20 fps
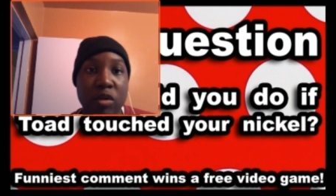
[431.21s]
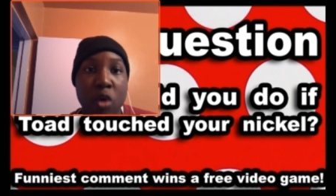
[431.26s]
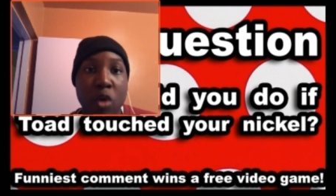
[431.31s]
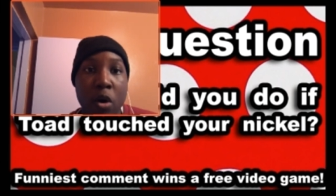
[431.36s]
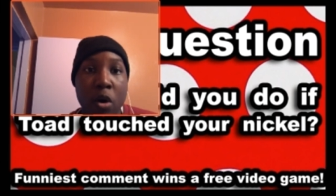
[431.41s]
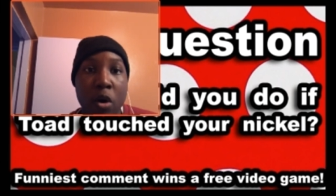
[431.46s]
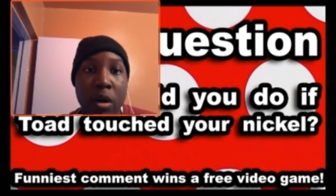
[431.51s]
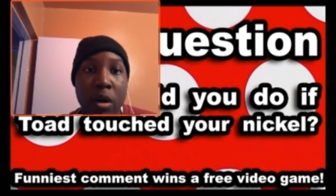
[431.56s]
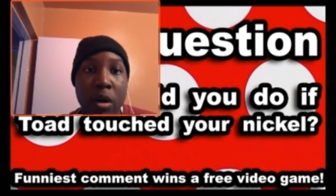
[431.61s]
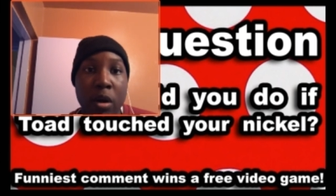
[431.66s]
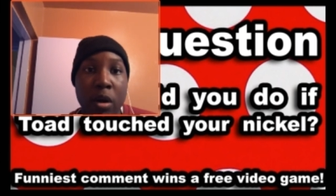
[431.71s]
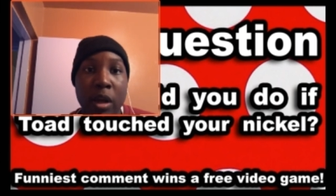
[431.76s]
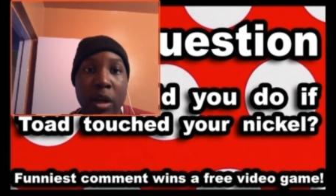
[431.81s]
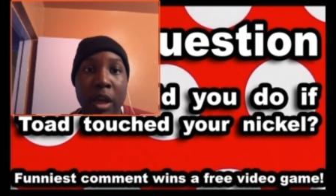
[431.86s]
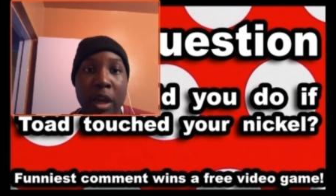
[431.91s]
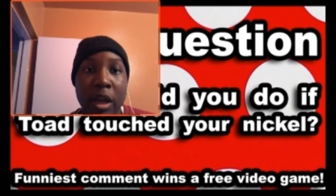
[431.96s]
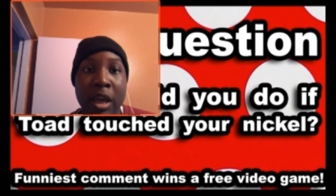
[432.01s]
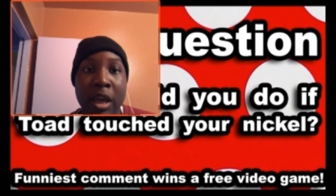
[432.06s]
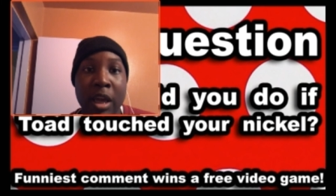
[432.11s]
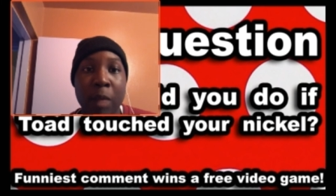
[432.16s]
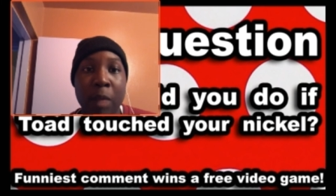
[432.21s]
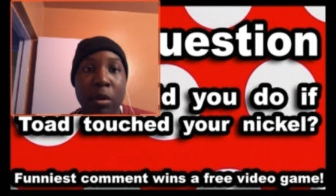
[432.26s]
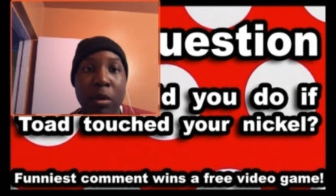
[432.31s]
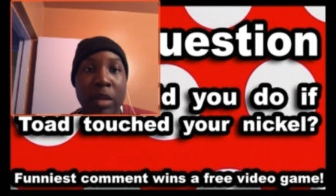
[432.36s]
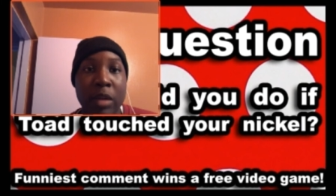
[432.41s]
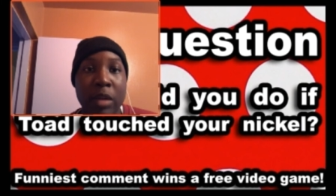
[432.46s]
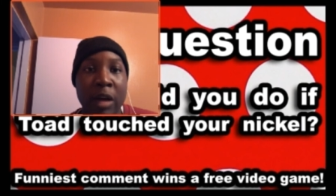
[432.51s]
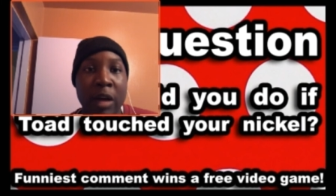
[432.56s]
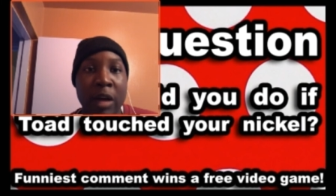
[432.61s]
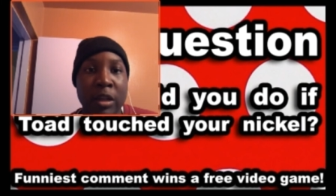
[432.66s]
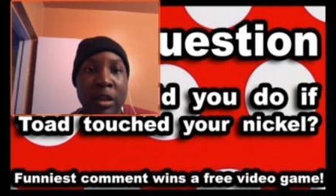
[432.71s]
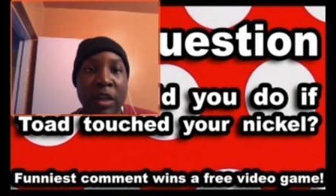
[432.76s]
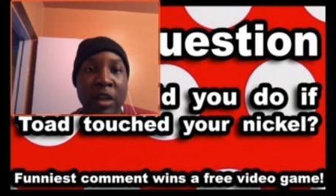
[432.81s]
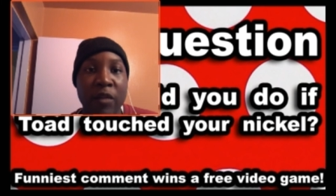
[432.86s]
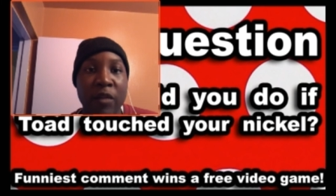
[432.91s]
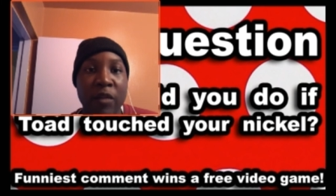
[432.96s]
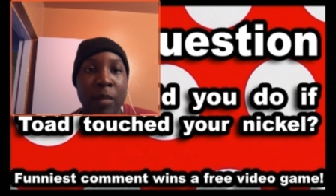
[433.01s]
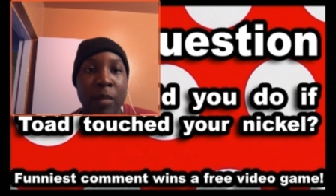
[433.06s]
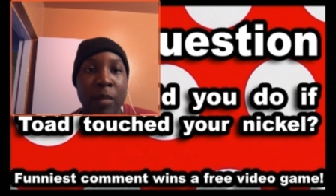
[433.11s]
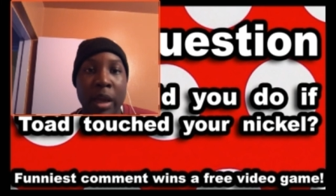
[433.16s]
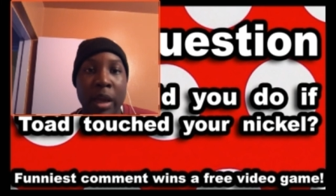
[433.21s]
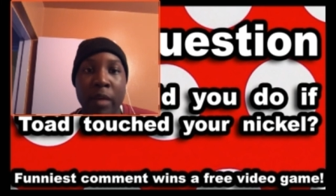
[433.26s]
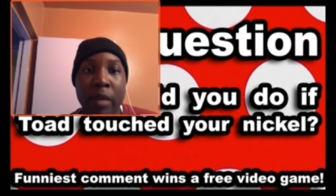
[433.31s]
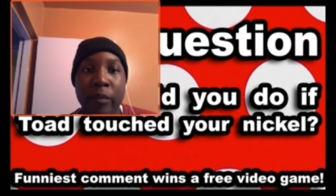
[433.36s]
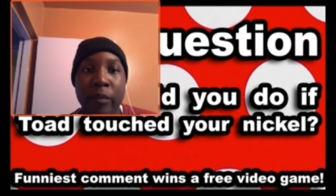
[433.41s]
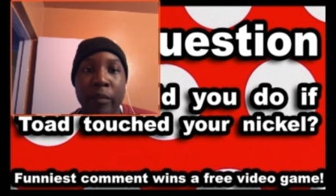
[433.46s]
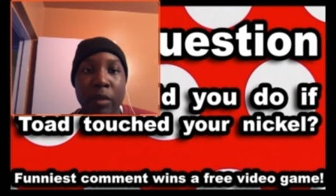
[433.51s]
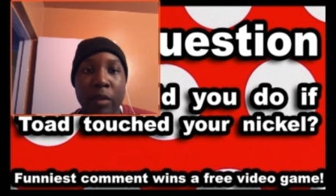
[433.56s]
door, and he uploaded that on the 10th of May,